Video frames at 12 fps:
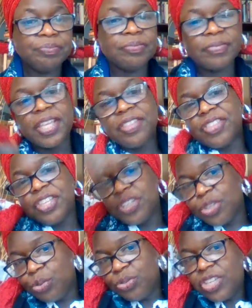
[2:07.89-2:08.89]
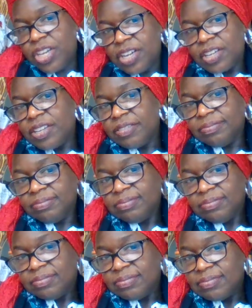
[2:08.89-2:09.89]
and then you tuck.
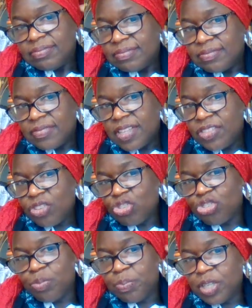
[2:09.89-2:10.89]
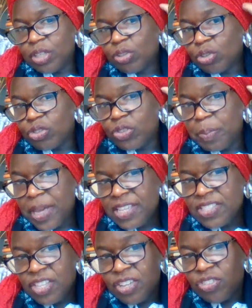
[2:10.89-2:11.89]
And there should be a little
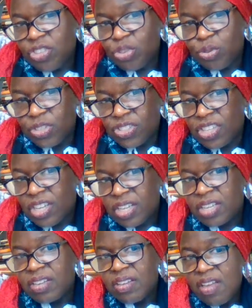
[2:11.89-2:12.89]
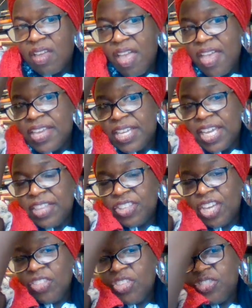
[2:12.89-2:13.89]
space here that you can tuck. And
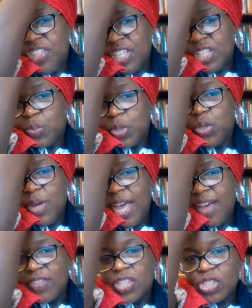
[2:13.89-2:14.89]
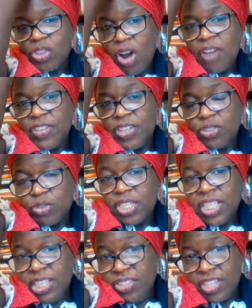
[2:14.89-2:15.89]
the other thing is when you have a scarf
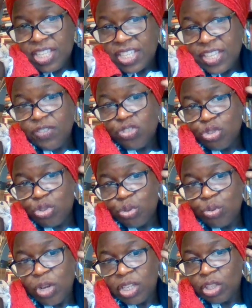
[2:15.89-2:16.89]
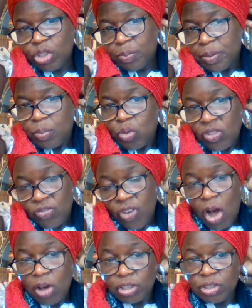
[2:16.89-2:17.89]
underneath, it gives you a little bit more
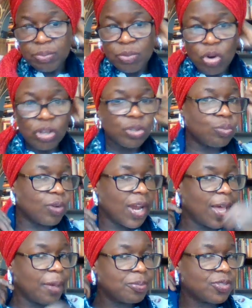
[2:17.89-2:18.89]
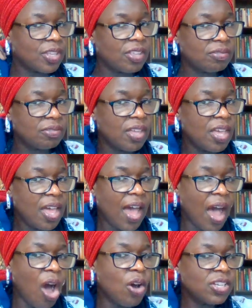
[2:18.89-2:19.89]
volume on your wraps. And
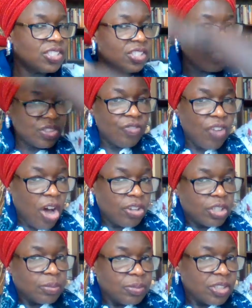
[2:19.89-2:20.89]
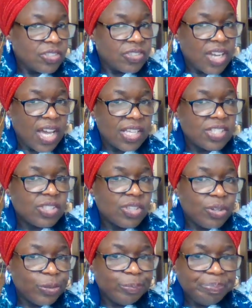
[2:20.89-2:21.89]
I always think the volume looks nice.
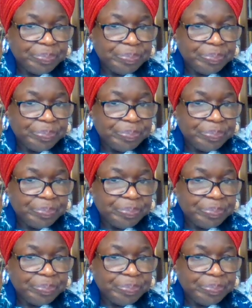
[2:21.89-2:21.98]
So